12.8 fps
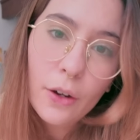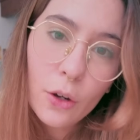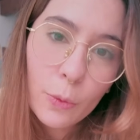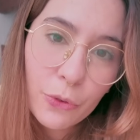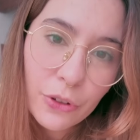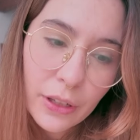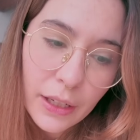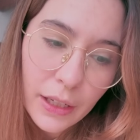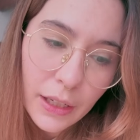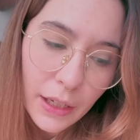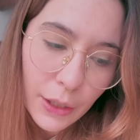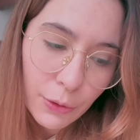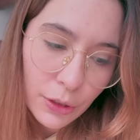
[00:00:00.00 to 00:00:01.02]

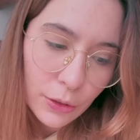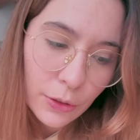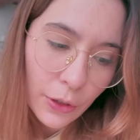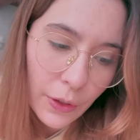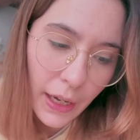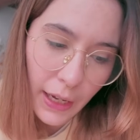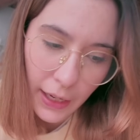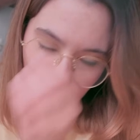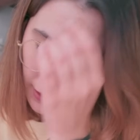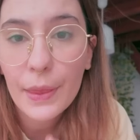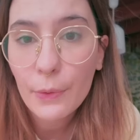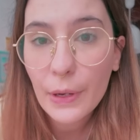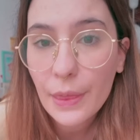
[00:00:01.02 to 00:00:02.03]
hopefully it will look okay.
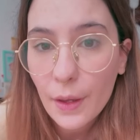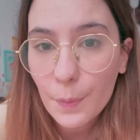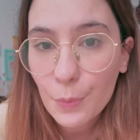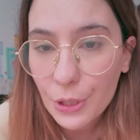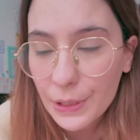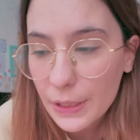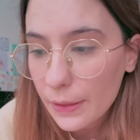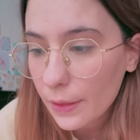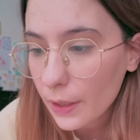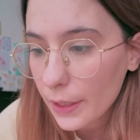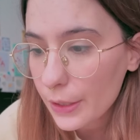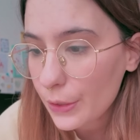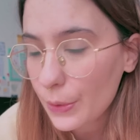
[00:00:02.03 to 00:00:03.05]
By the way, the printer that
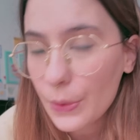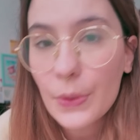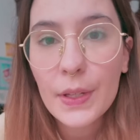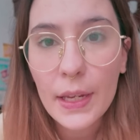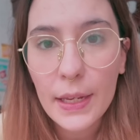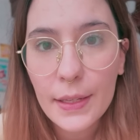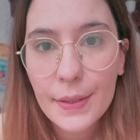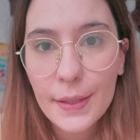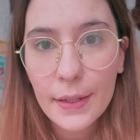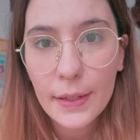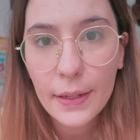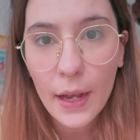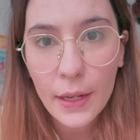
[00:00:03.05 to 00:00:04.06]
I use is
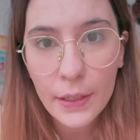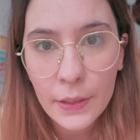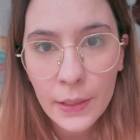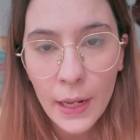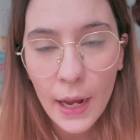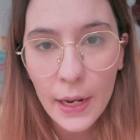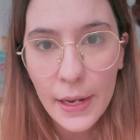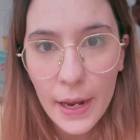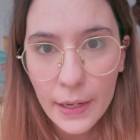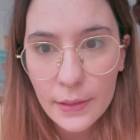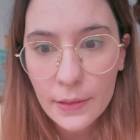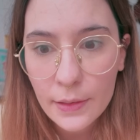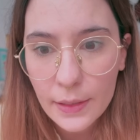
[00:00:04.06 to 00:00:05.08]
the Canon
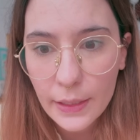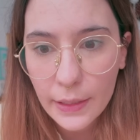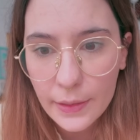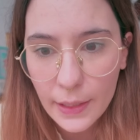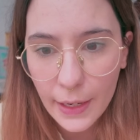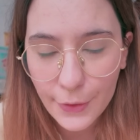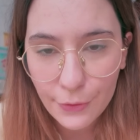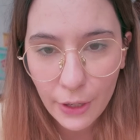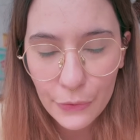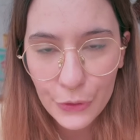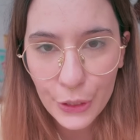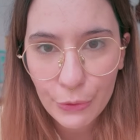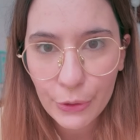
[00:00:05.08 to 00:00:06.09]

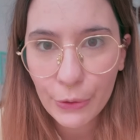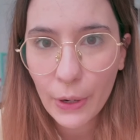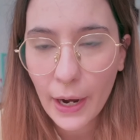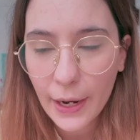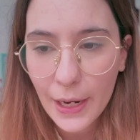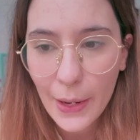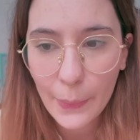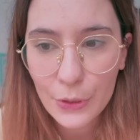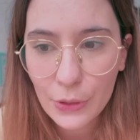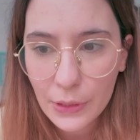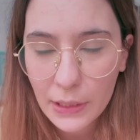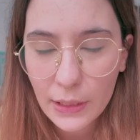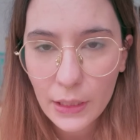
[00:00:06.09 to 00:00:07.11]
IX6850. I
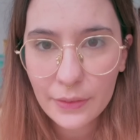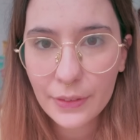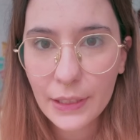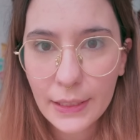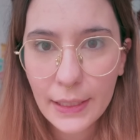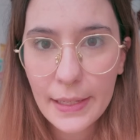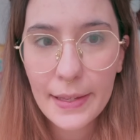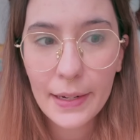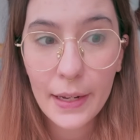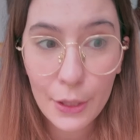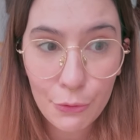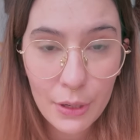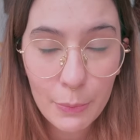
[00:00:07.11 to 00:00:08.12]
absolutely love it. It's an
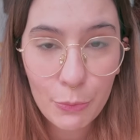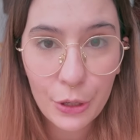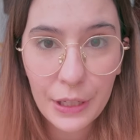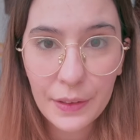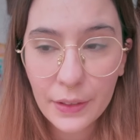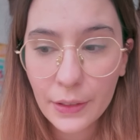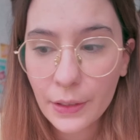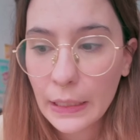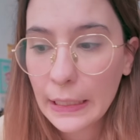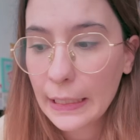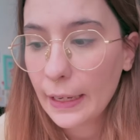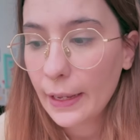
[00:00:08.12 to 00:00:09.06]
A3 printer